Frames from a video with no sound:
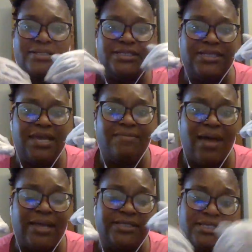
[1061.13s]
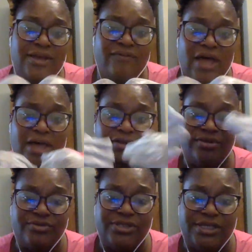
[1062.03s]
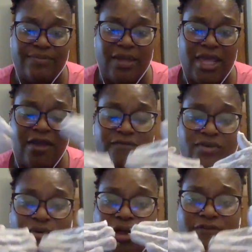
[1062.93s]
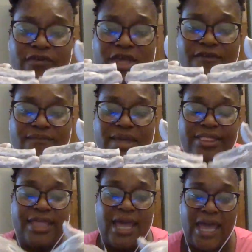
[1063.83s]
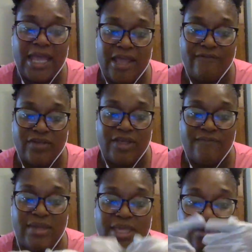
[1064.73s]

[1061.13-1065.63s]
see myself how you see me. If you can forgive me, then I can forgive me.